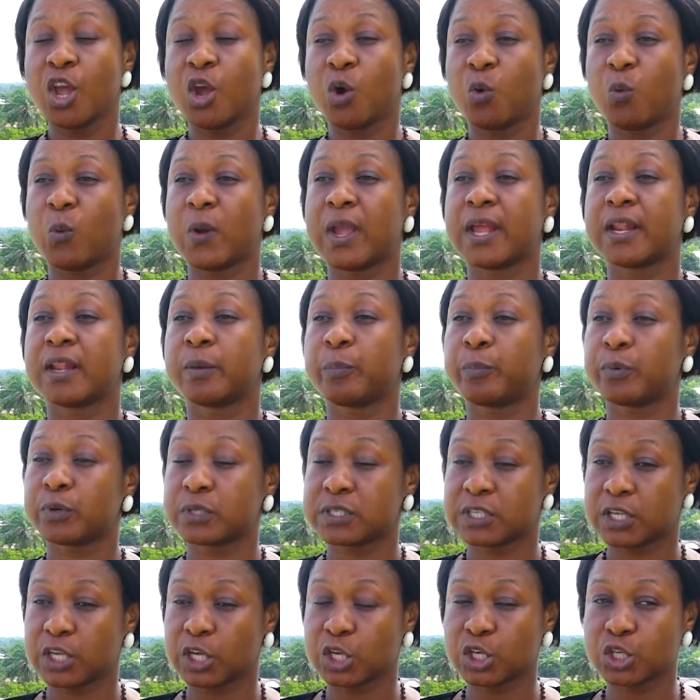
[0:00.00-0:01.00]
where the
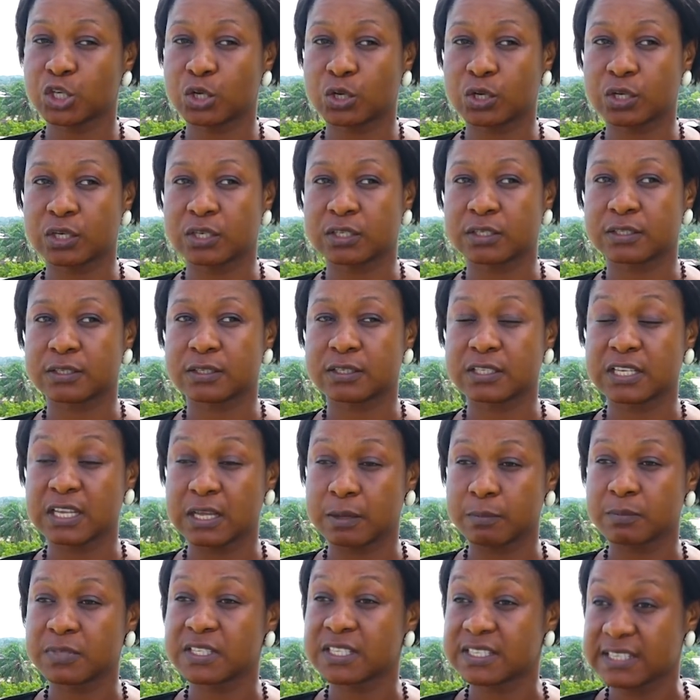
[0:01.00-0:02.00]
prosecution
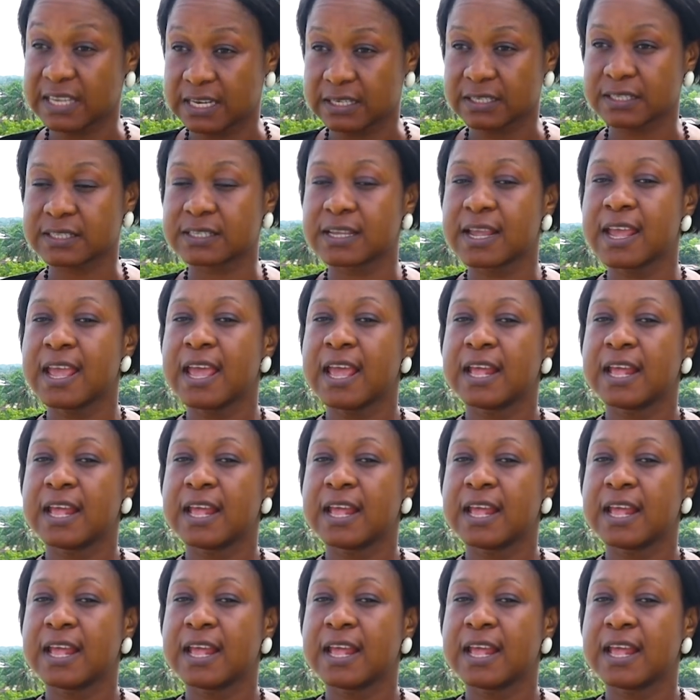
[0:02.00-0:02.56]
team sits.